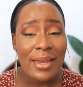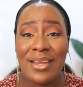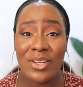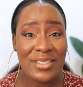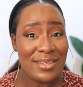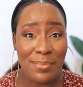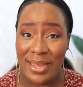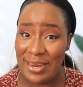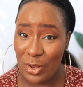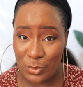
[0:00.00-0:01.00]
Lagos is a
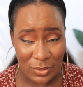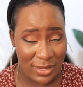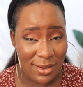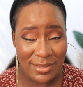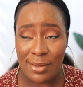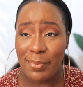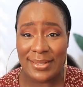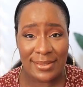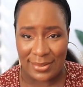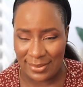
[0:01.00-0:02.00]
madhouse, okay, it's a
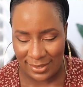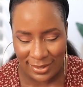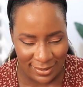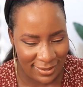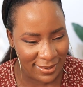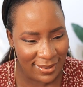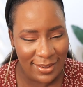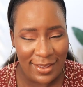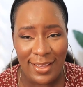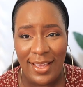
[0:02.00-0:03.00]
mad city.